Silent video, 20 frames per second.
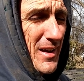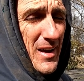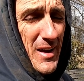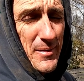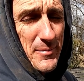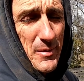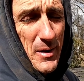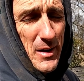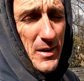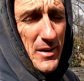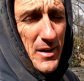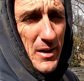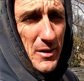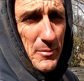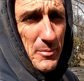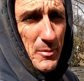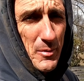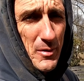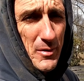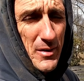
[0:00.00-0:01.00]
I'm not an
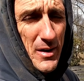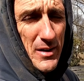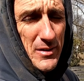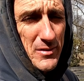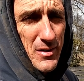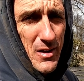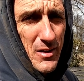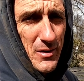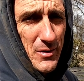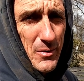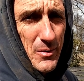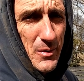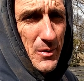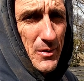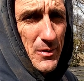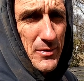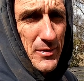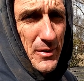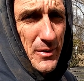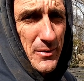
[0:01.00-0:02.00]
expert on hydraulic
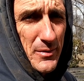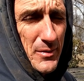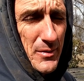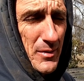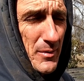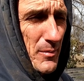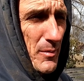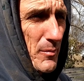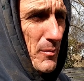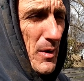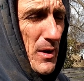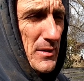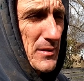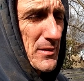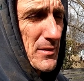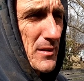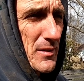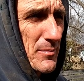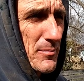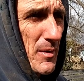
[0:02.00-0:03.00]
oil, so someone
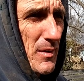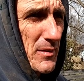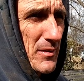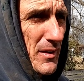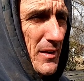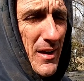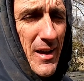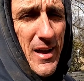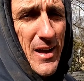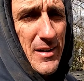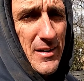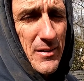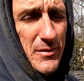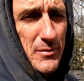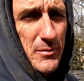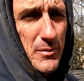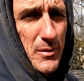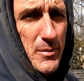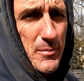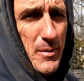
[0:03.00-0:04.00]
watching this may say, yeah, it
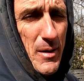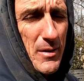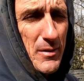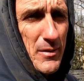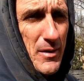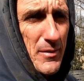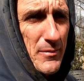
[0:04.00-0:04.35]
doesn't really matter.